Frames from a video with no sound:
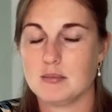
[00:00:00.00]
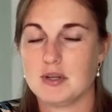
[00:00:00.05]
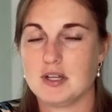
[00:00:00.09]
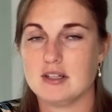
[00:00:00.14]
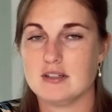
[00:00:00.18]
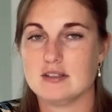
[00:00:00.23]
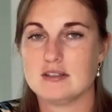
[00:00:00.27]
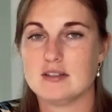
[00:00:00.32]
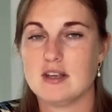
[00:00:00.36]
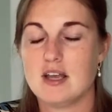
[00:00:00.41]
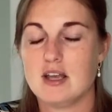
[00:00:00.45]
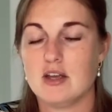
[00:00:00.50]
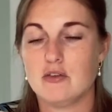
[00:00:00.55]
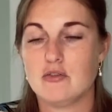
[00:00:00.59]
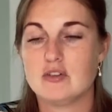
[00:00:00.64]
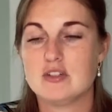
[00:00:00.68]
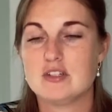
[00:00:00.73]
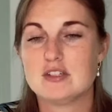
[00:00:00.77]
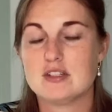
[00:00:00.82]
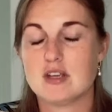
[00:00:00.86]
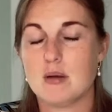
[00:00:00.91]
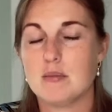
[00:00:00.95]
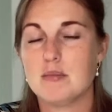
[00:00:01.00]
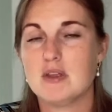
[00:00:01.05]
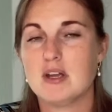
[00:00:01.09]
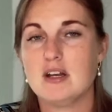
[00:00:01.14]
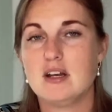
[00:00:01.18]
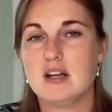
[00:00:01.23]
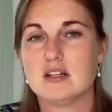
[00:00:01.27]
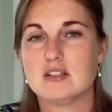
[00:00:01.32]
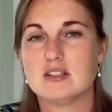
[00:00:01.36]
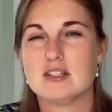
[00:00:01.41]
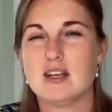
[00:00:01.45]
Because if it's
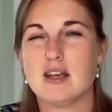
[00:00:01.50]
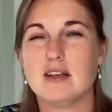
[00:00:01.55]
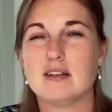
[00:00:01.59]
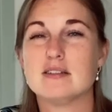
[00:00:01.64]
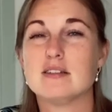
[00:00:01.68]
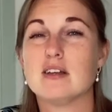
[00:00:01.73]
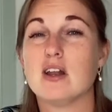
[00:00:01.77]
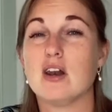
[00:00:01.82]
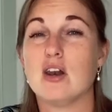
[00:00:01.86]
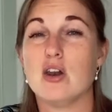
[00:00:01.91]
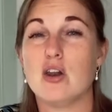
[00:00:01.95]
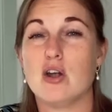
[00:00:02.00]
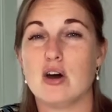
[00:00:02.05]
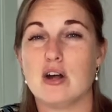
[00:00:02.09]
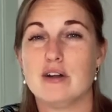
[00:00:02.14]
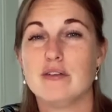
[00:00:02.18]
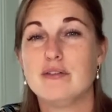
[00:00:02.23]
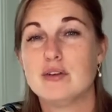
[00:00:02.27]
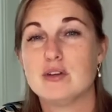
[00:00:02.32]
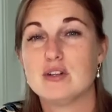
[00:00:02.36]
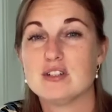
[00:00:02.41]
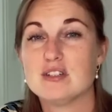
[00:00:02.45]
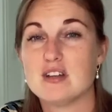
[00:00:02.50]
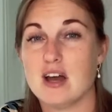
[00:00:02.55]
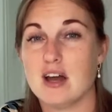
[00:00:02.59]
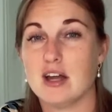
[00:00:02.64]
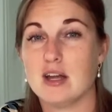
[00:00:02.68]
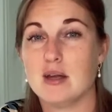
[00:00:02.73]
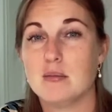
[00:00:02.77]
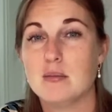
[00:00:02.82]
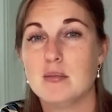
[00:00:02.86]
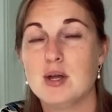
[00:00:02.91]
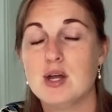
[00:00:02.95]
something that takes a lot of your
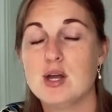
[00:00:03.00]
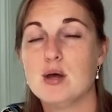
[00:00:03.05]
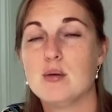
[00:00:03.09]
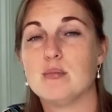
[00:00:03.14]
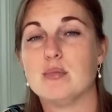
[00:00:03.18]
time,